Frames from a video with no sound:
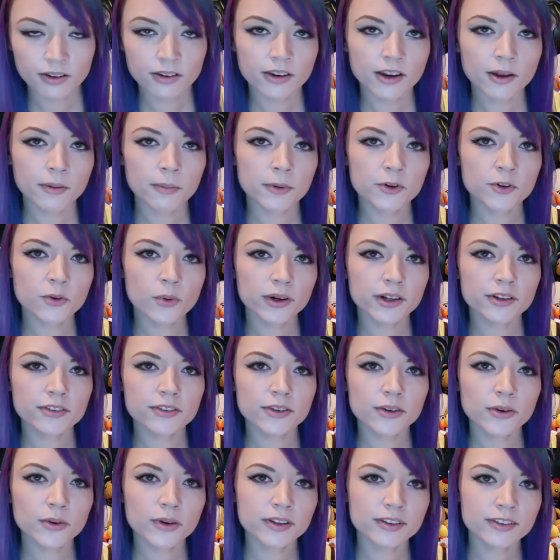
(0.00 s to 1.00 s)
Number
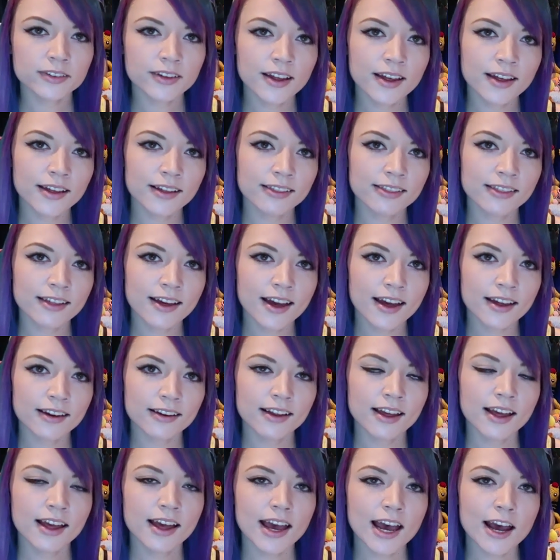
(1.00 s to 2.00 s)
22 is saying
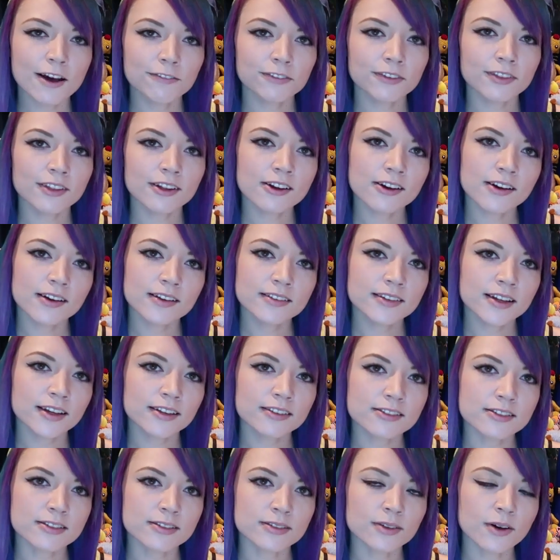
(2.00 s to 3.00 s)
that after the
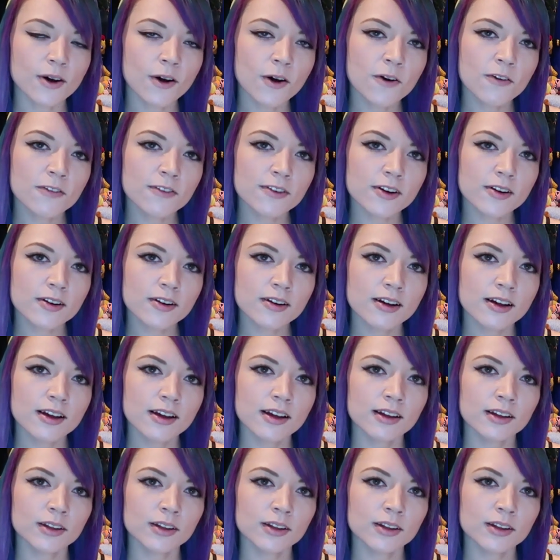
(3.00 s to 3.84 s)
contest is over,